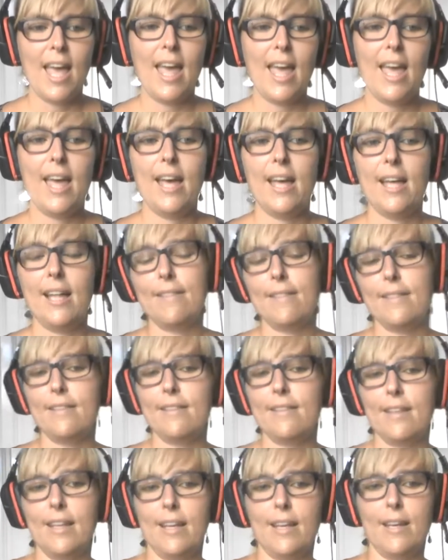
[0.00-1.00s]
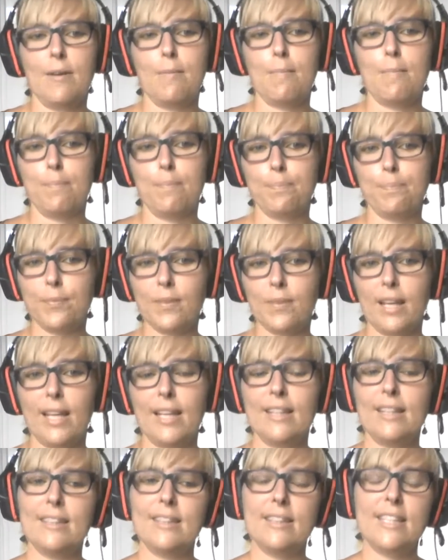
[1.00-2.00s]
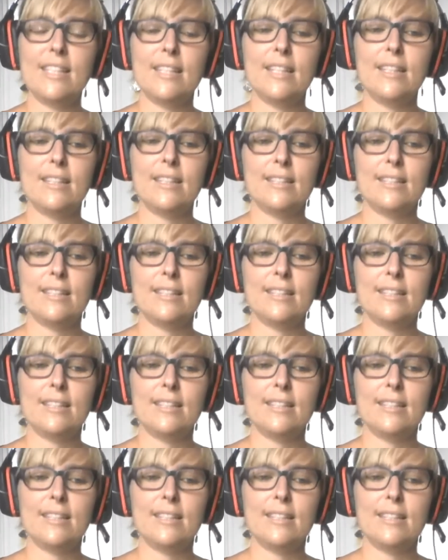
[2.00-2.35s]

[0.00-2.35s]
And um, the